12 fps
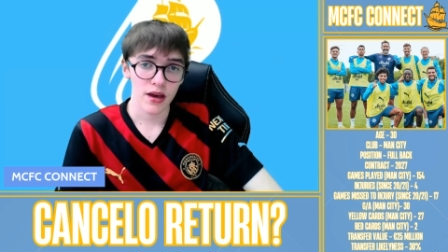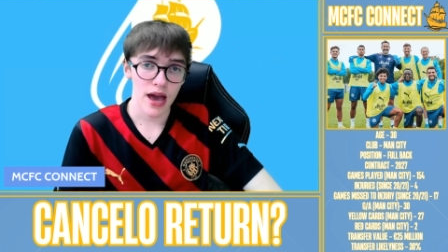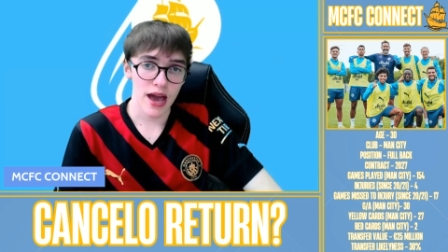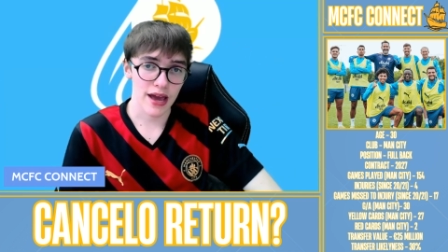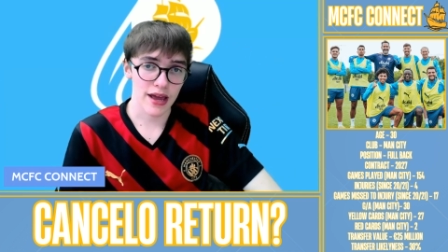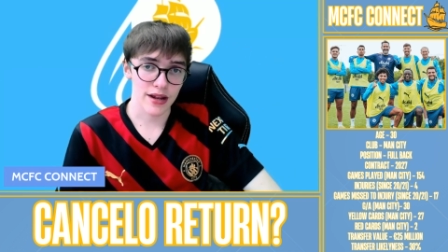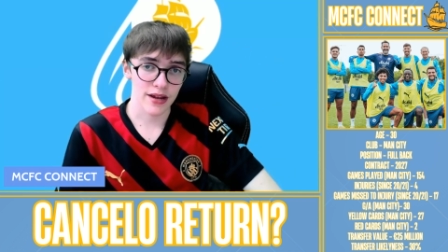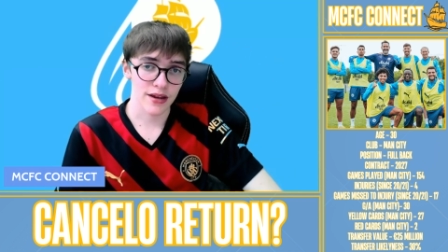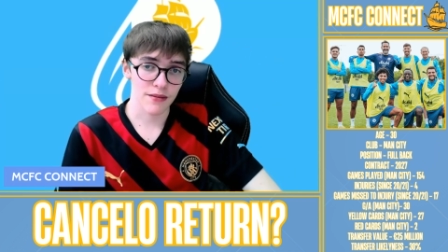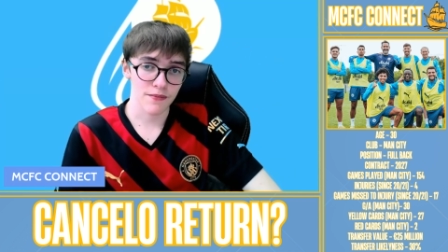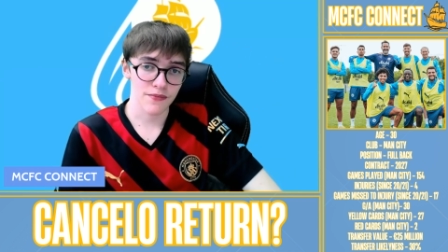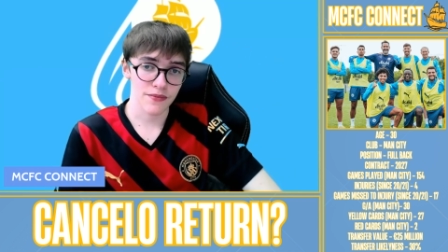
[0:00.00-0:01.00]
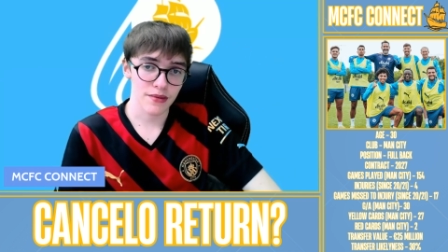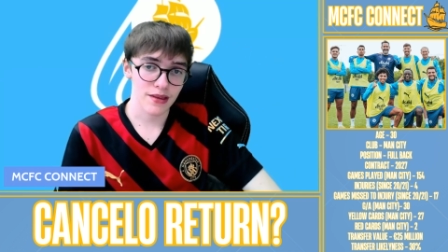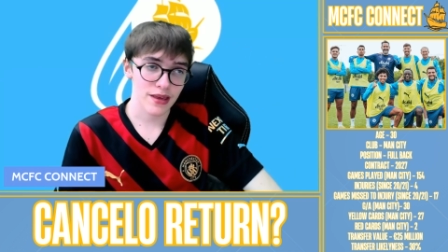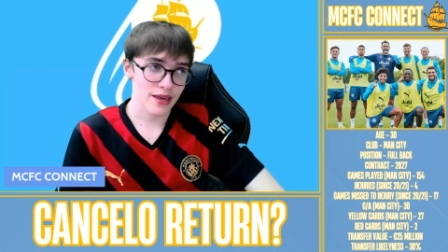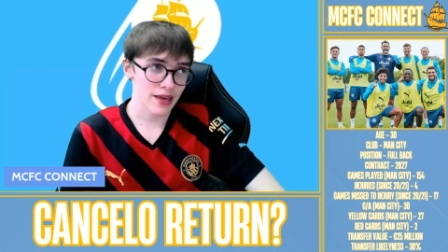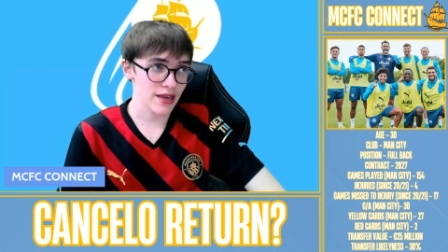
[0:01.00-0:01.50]
And
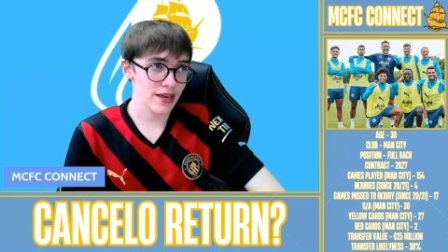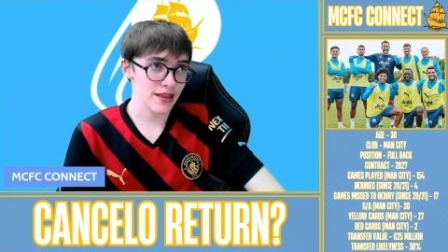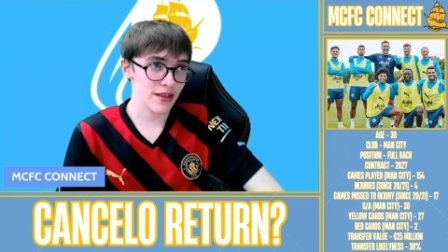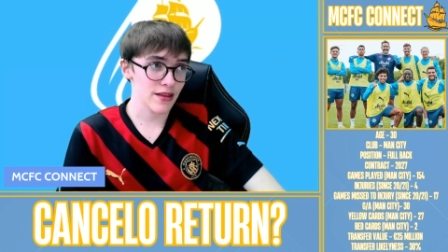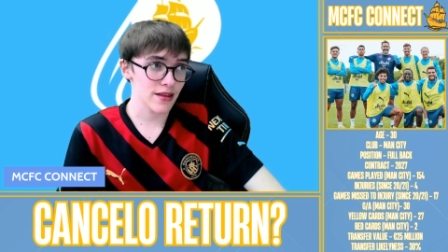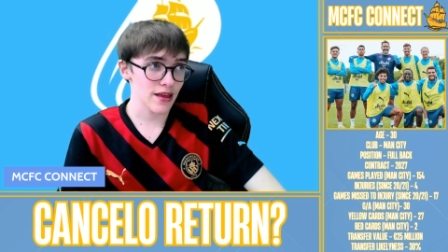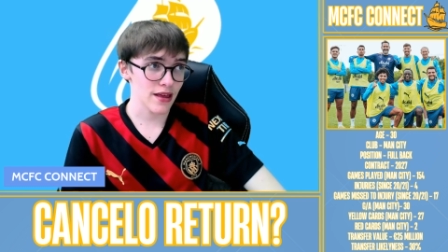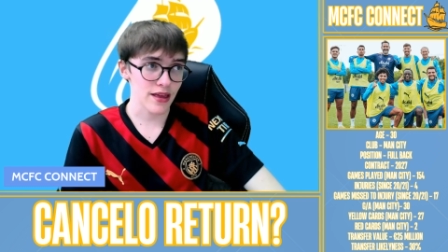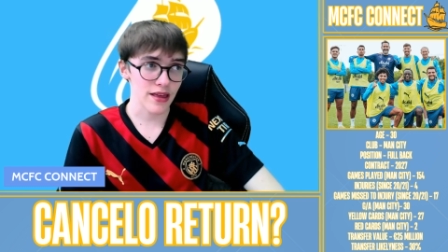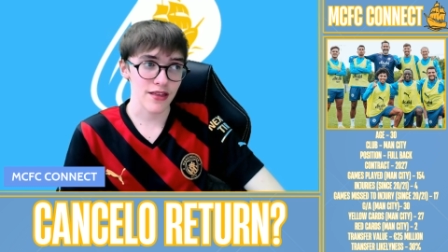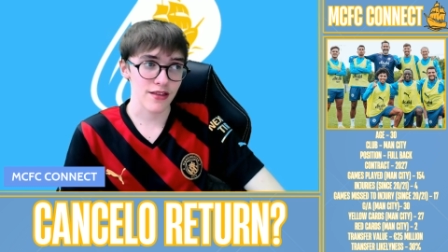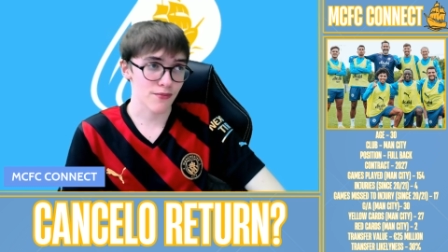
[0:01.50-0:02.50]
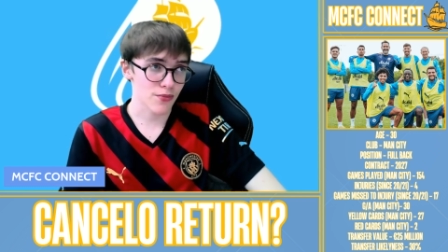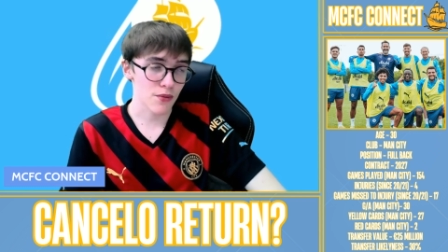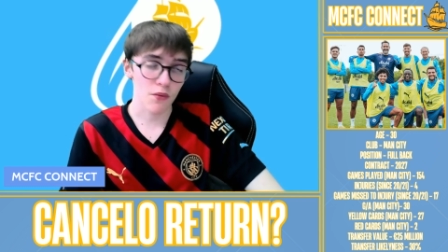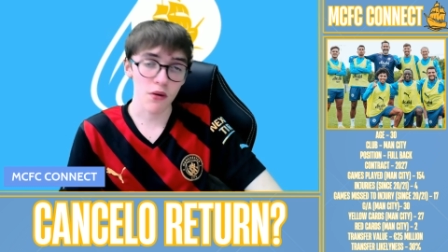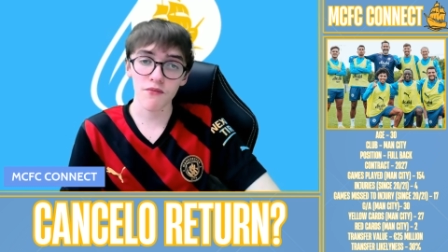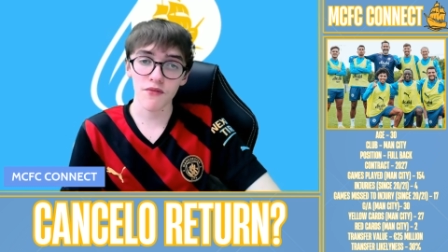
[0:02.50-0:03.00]
he's his the
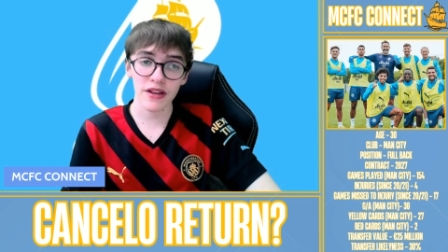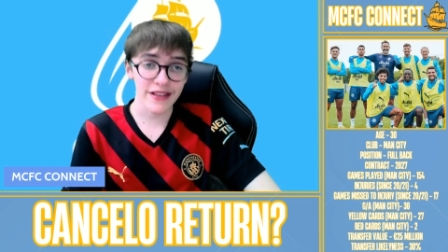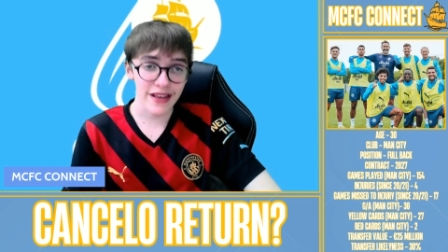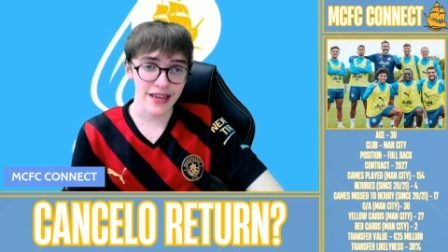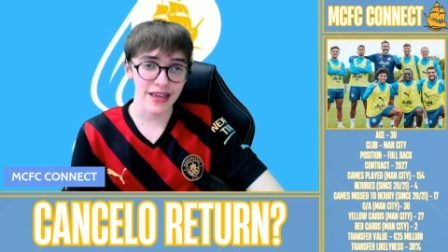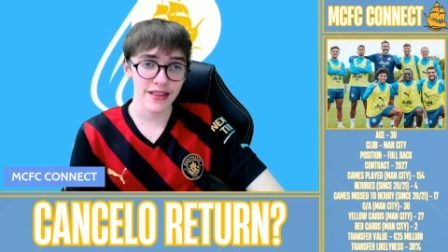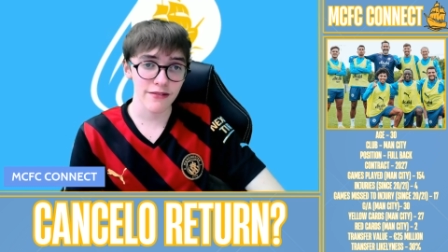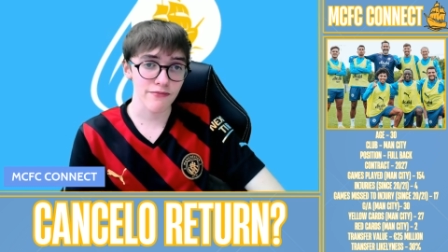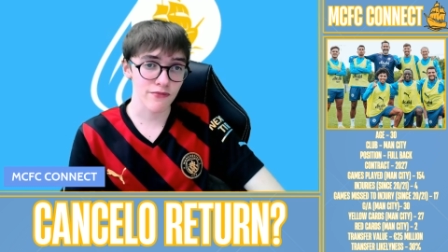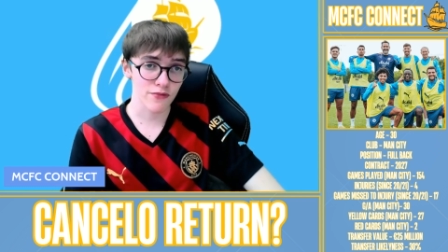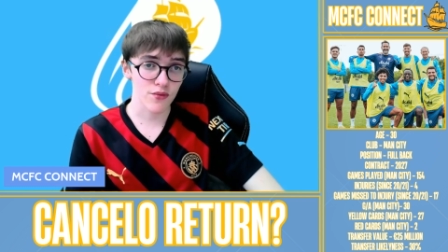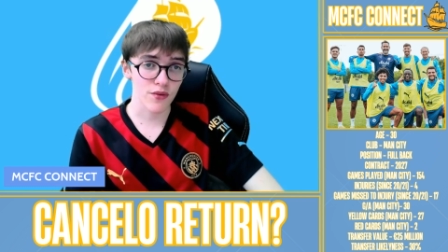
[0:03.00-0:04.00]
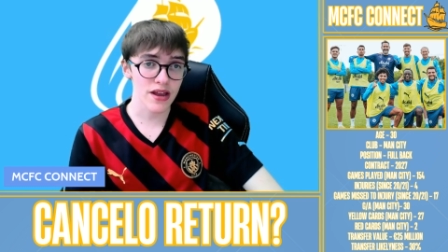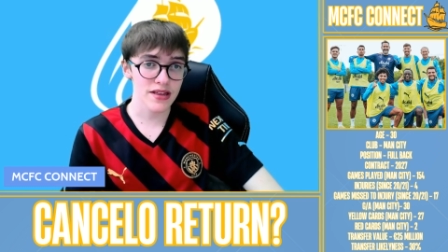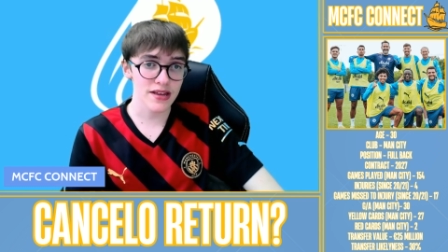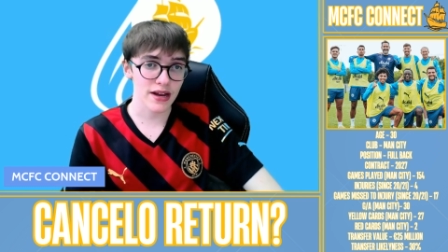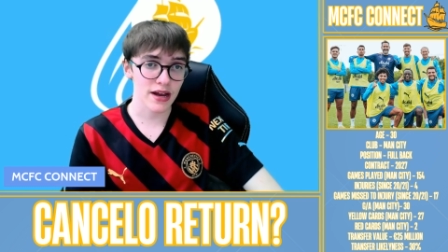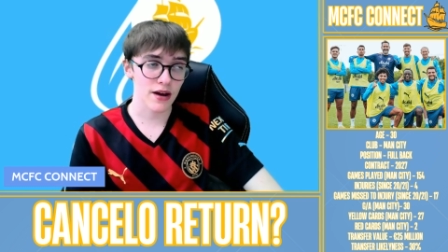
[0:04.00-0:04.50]
one thing that he's great
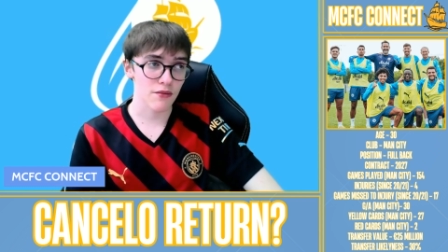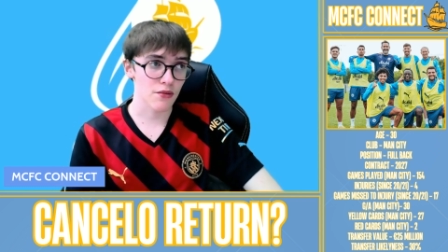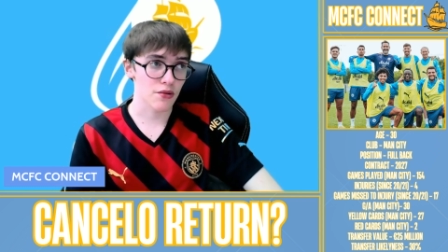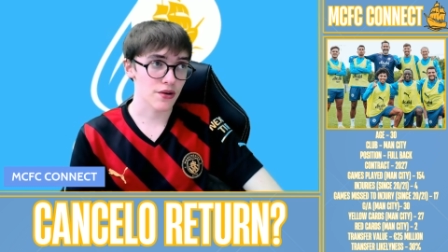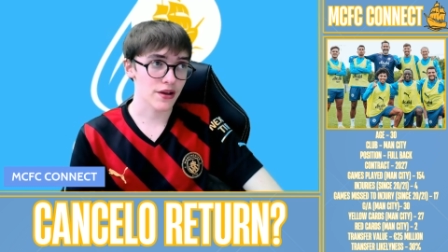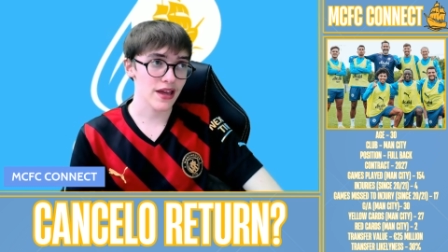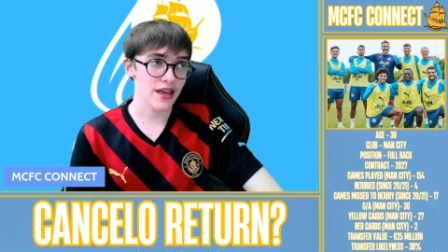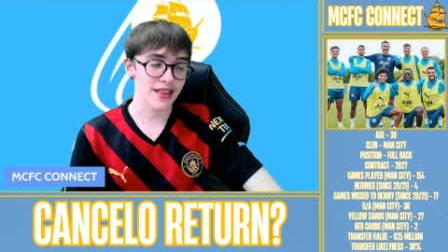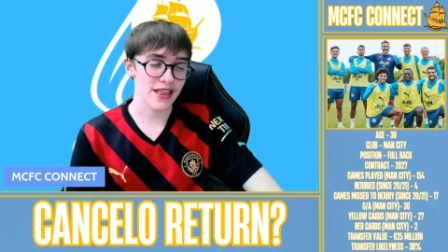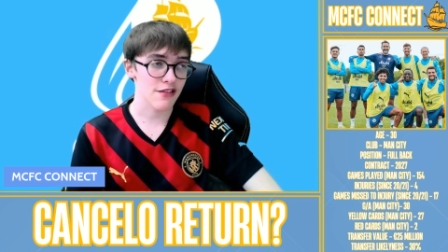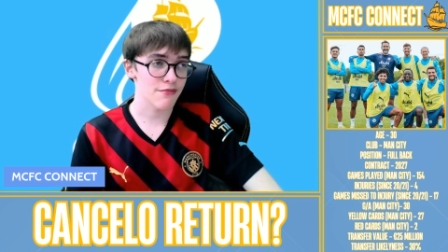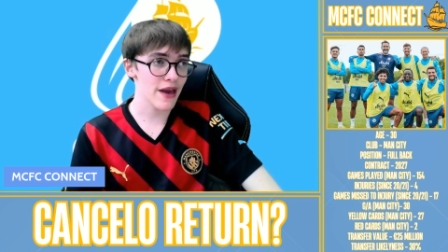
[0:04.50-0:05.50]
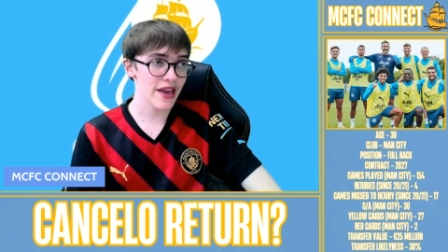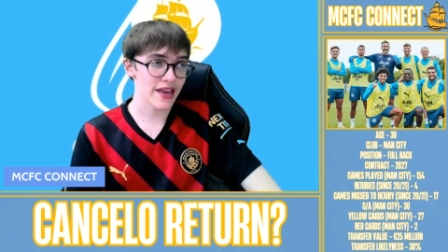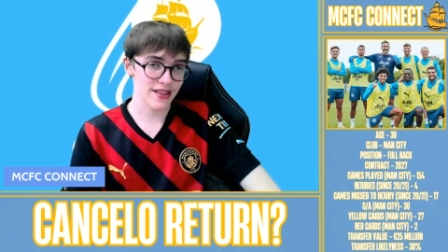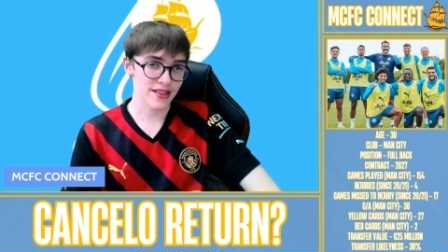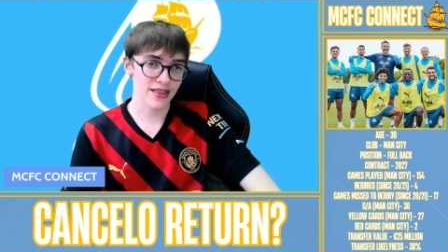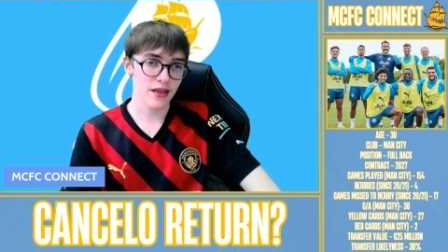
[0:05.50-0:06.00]
at Kyle Walker is his
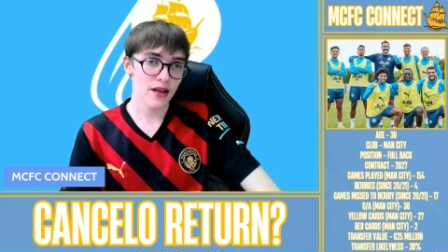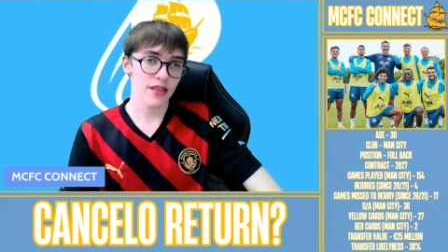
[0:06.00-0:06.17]
pace.